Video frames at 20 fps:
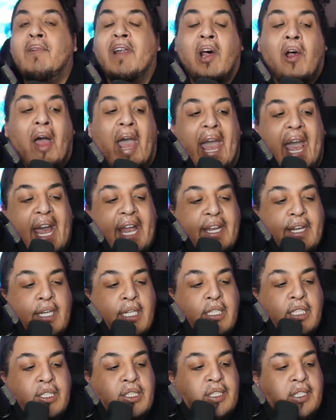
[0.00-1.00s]
but I'll add in
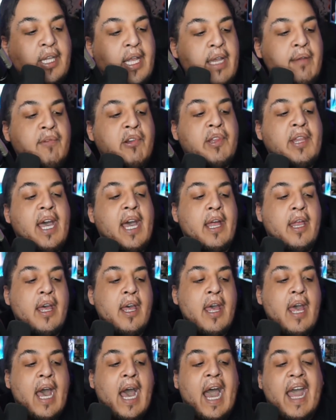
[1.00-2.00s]
a disclaimer that
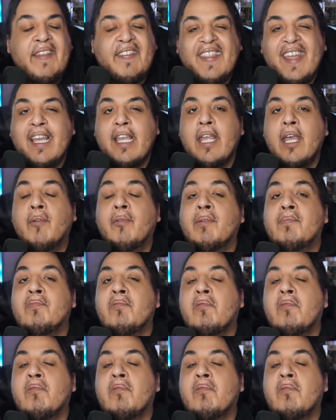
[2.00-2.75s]
I think it would